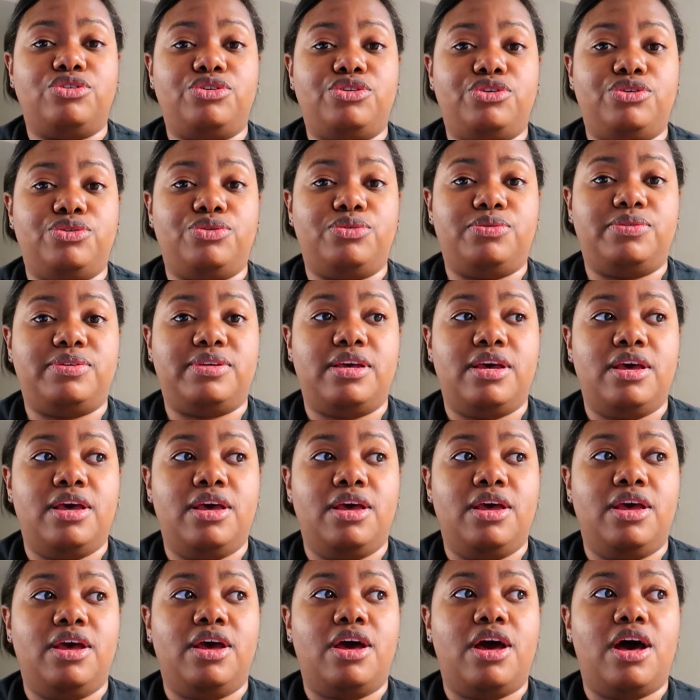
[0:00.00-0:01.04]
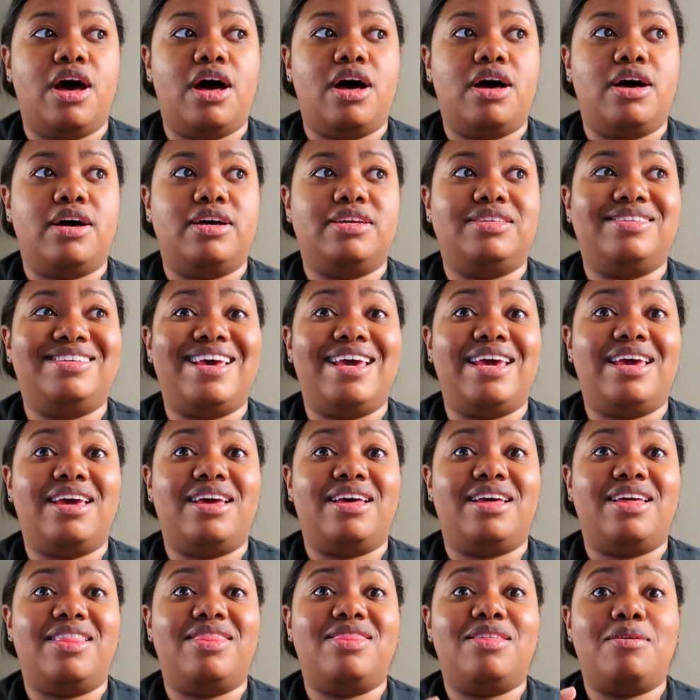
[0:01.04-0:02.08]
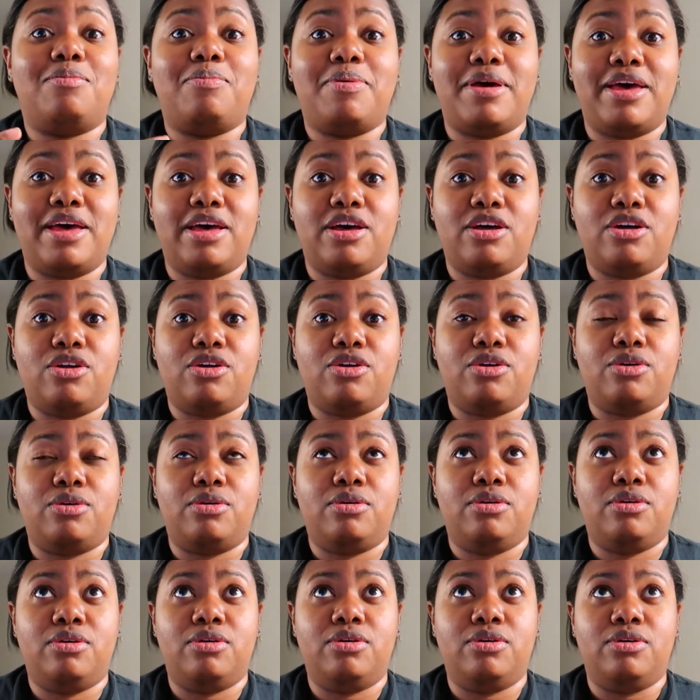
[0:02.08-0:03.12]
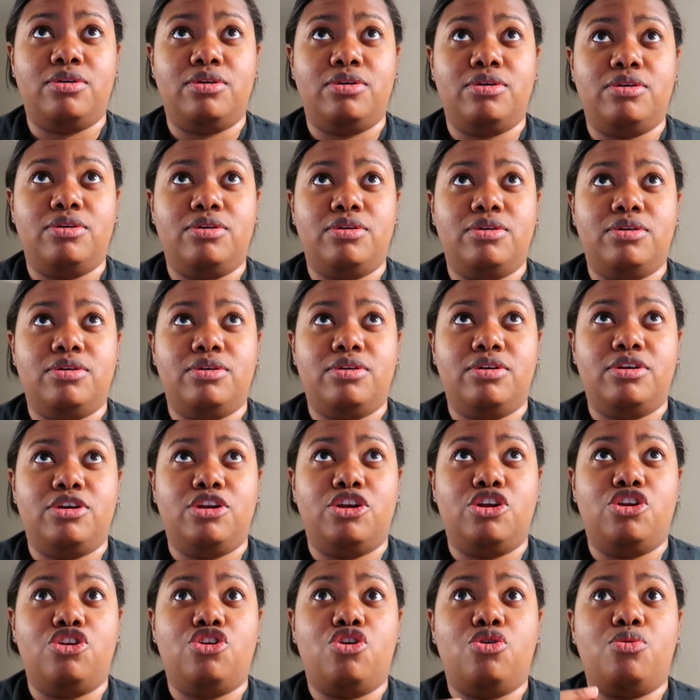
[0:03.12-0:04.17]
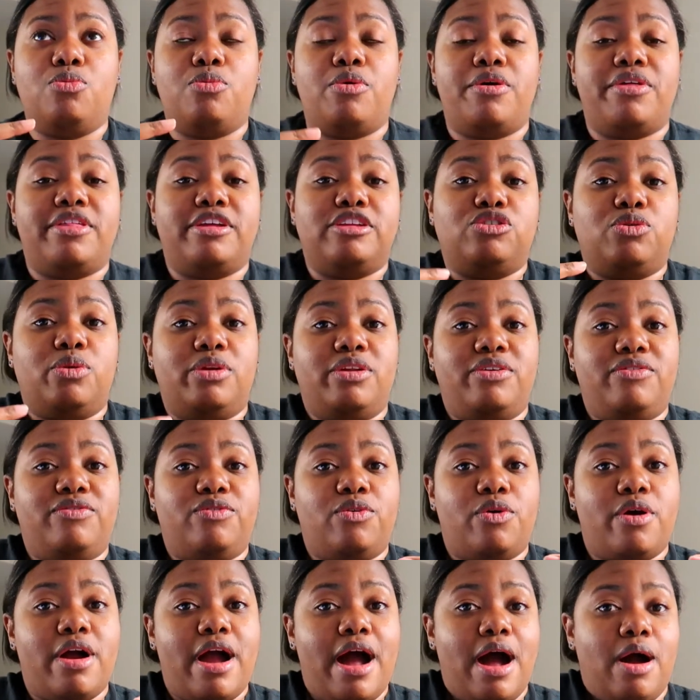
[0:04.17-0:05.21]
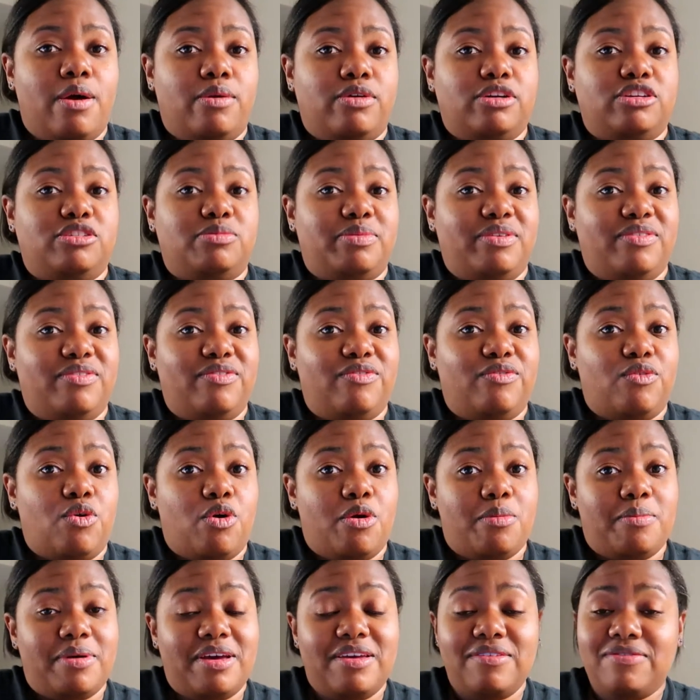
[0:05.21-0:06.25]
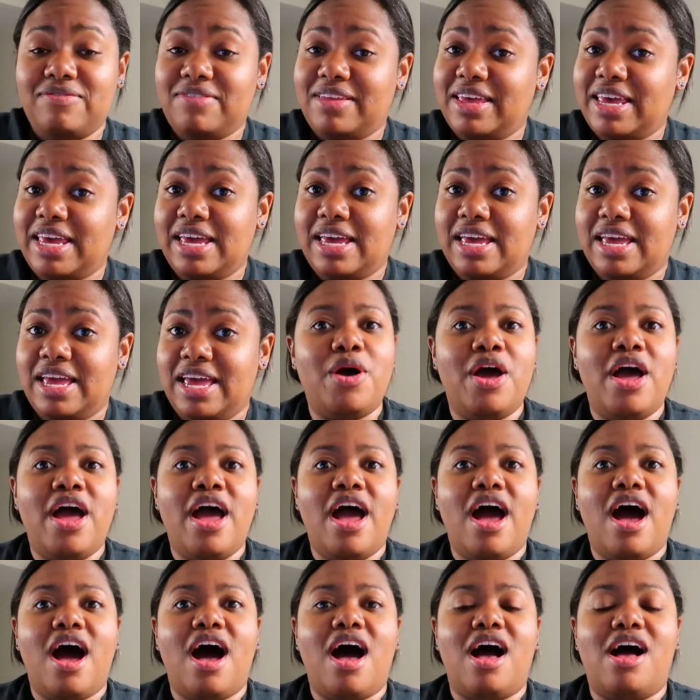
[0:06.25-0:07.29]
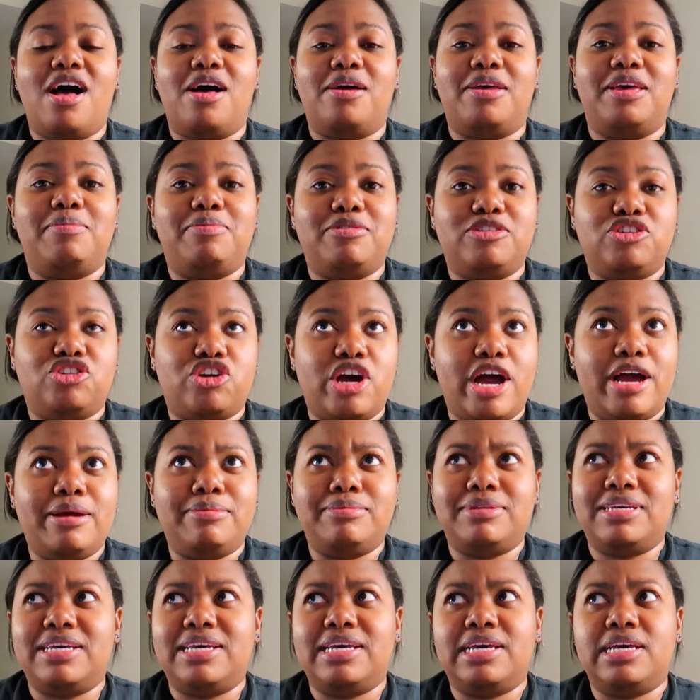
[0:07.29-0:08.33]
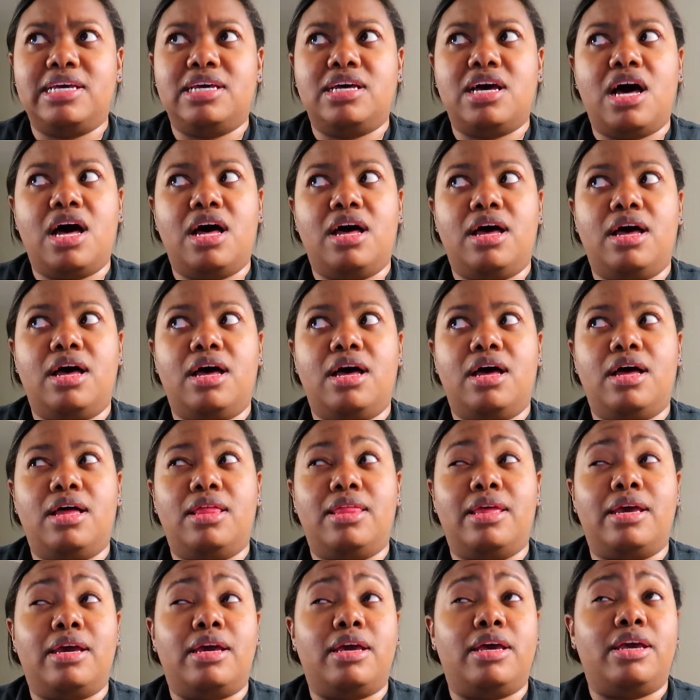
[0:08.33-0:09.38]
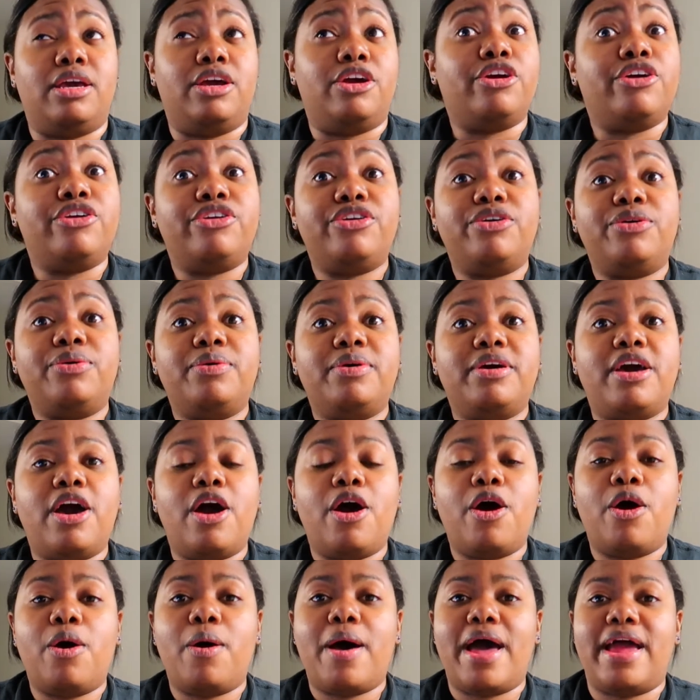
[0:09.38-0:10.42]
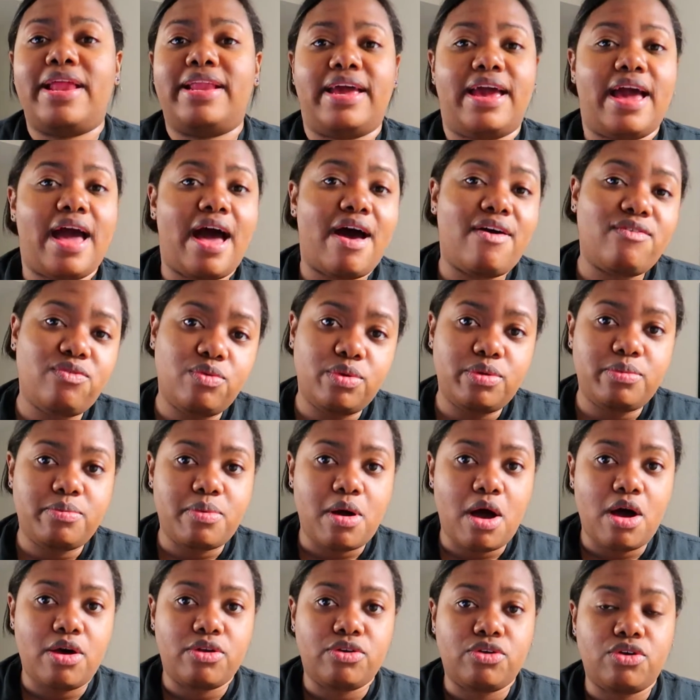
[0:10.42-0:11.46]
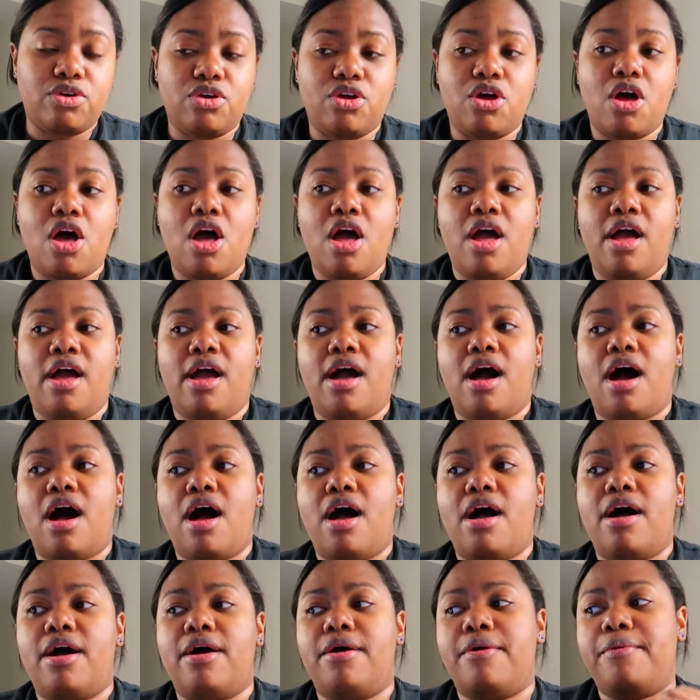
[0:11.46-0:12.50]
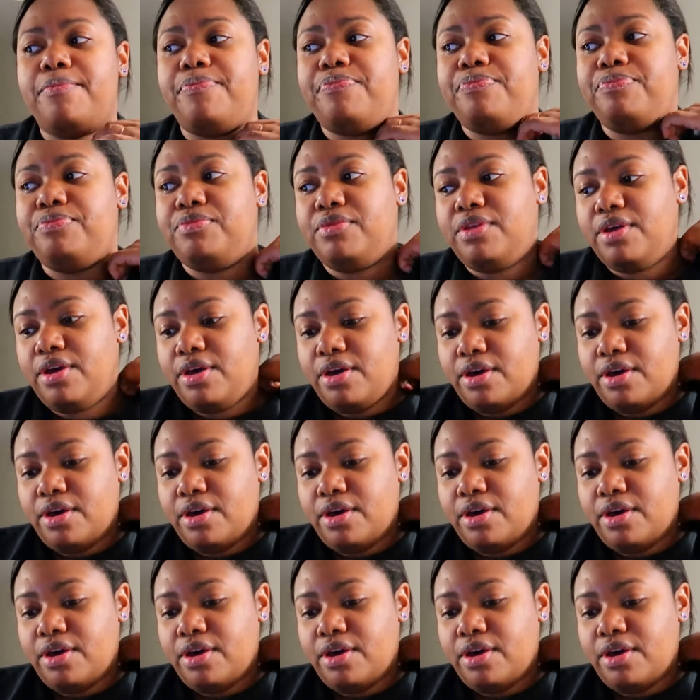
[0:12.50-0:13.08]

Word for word: to use uh, take the pill no more than 24 hours before my flight. Uh, he prescribed it uh, like a year or two ago and I have one bottle. Um,